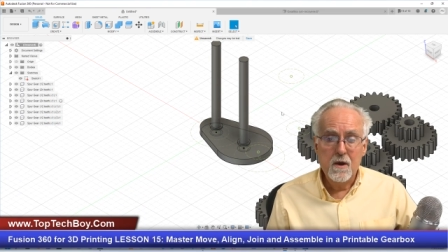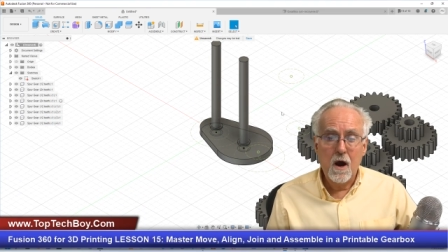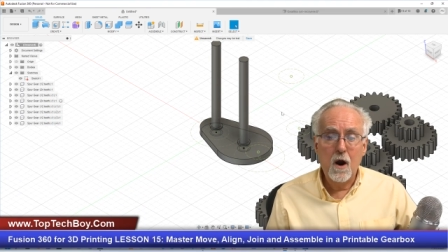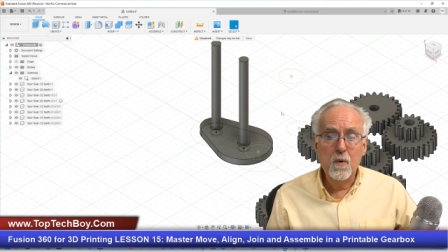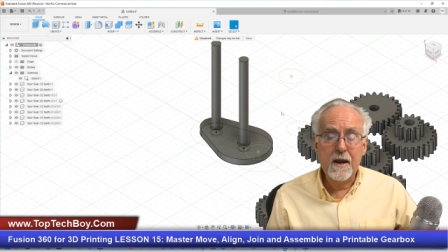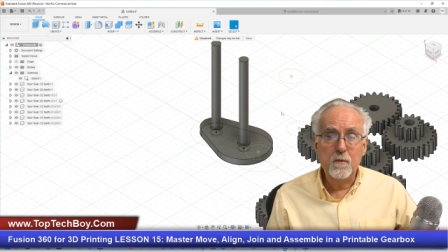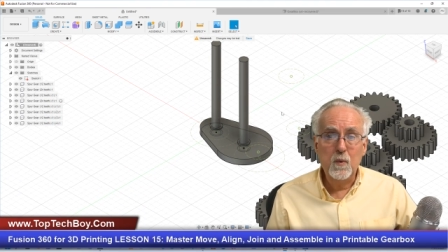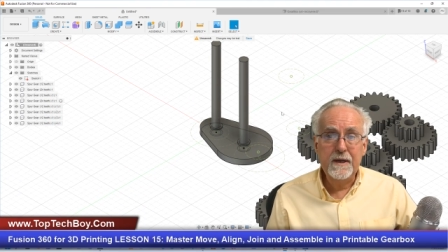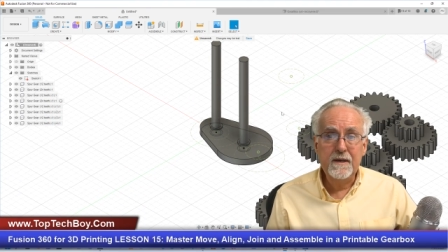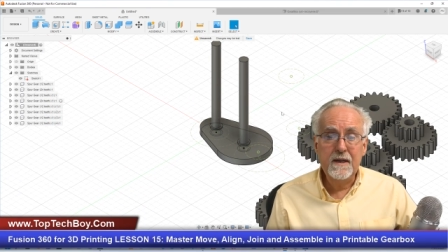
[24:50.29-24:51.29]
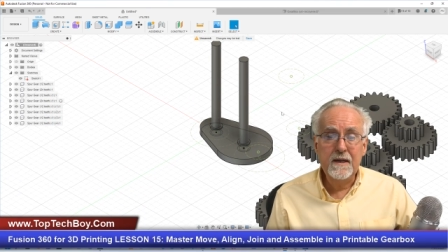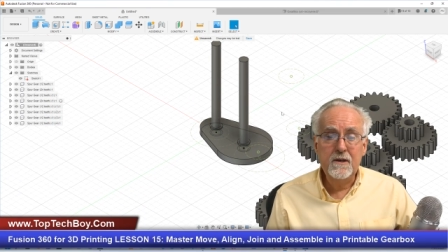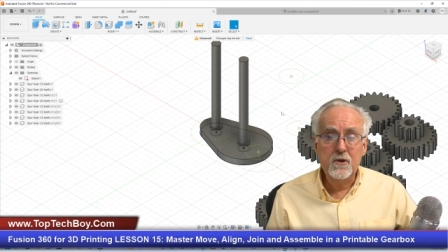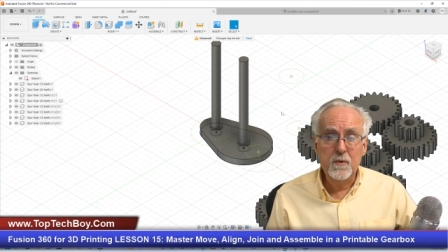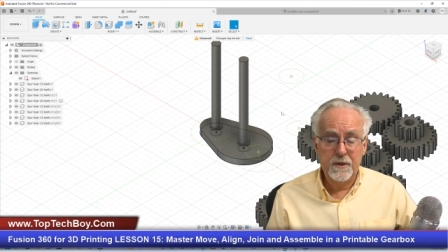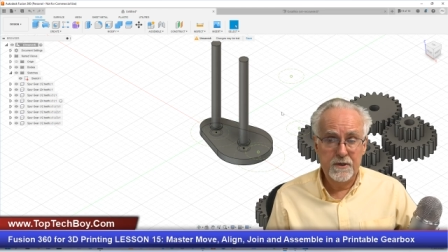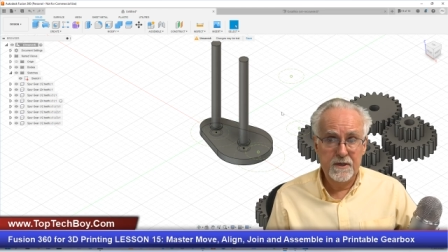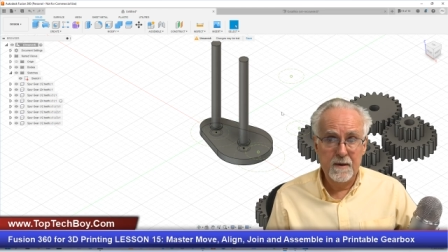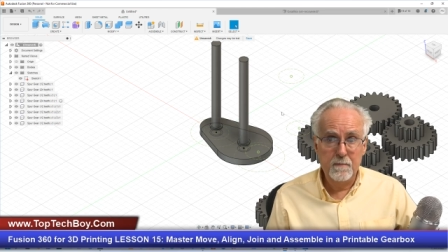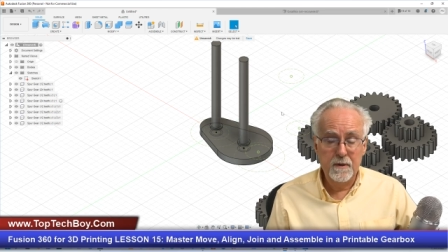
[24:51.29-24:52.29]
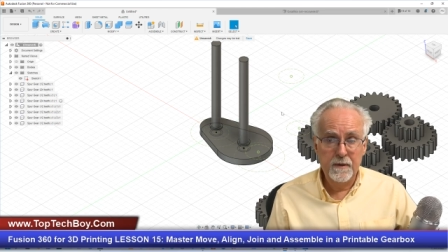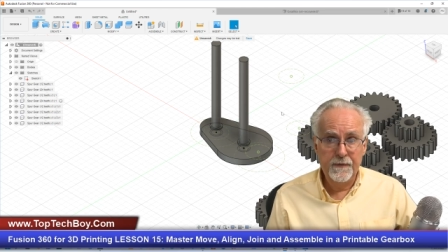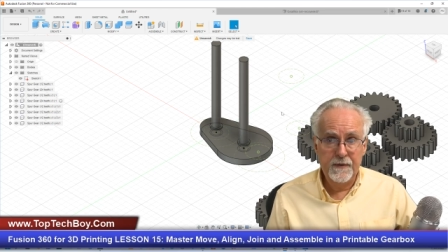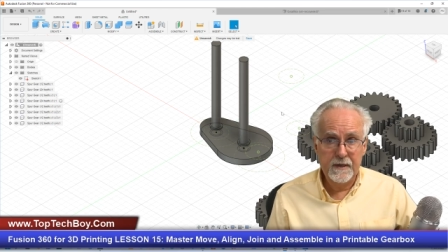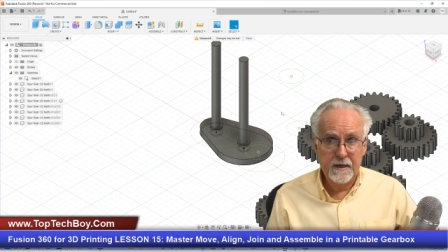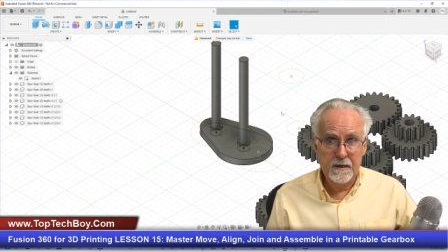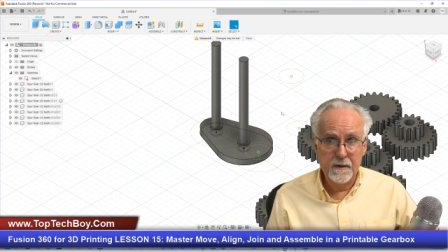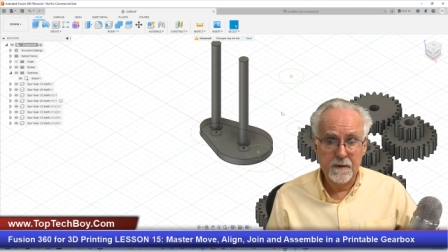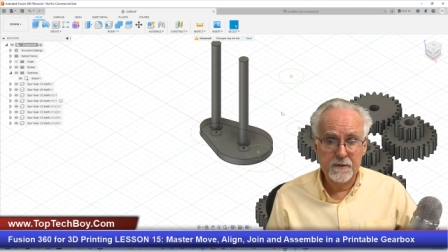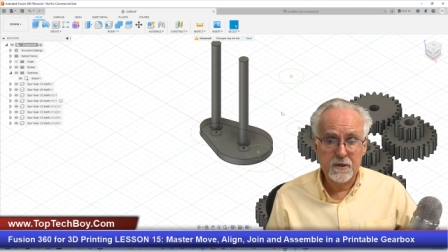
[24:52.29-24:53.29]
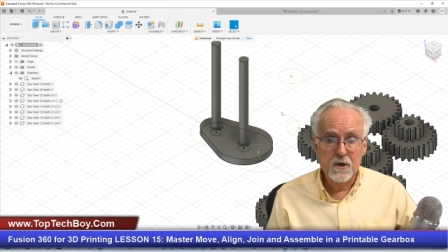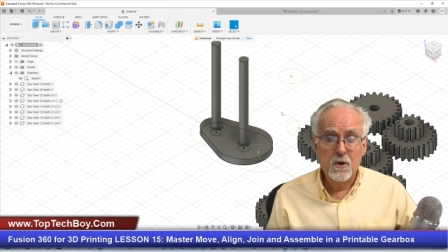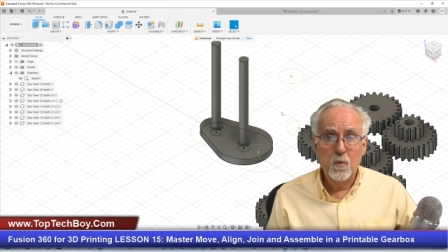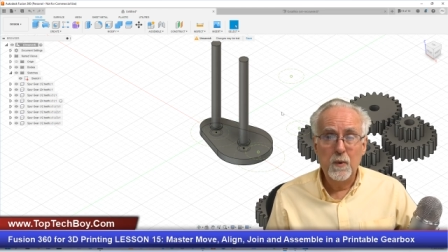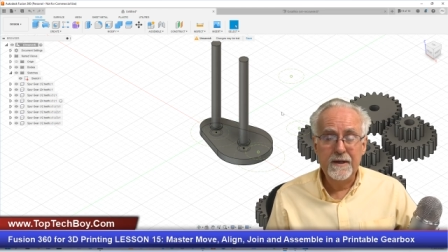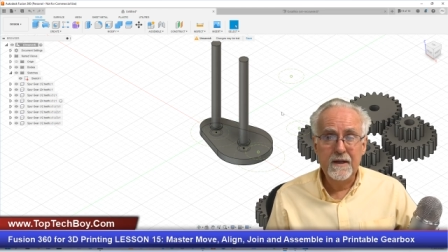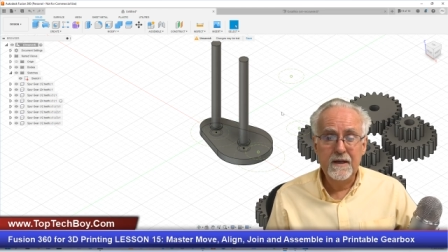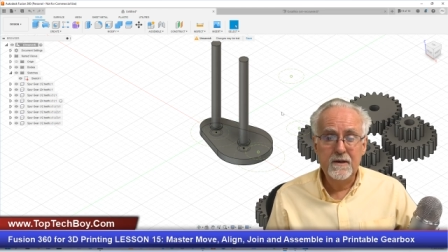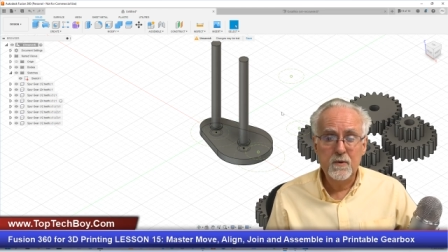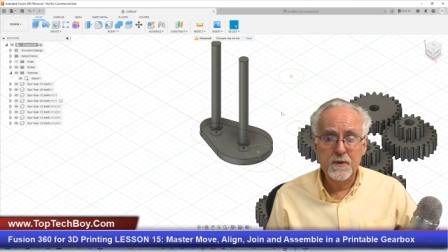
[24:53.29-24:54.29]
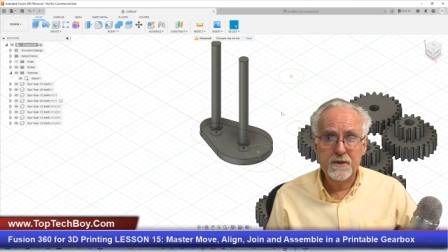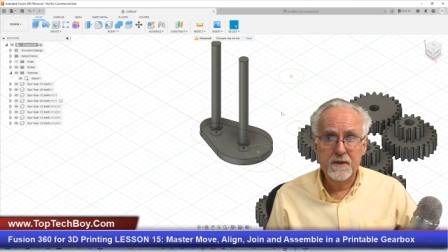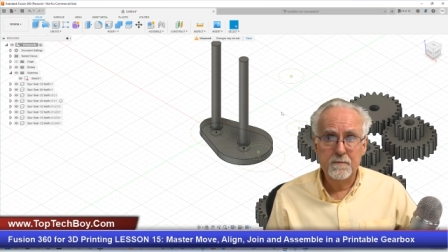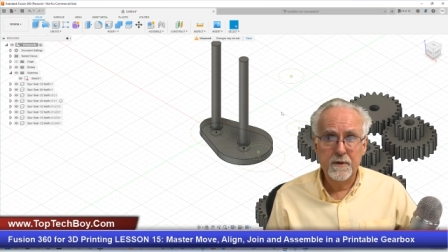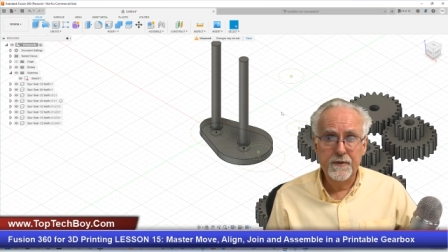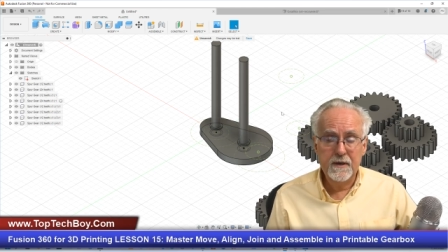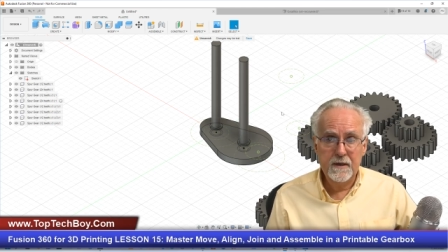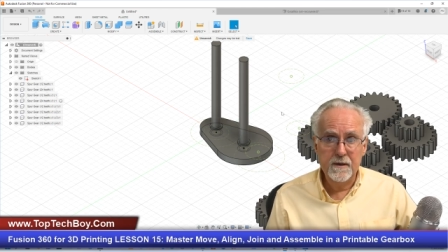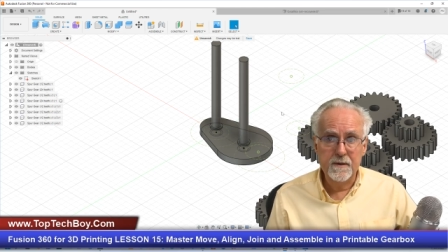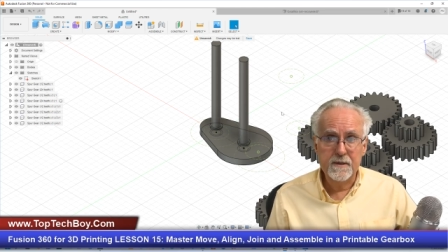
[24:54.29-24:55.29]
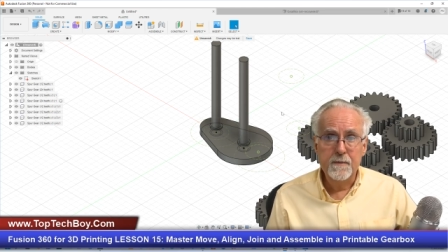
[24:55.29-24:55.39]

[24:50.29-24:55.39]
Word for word: All right, we need to assemble the gears. We need to assemble the gears.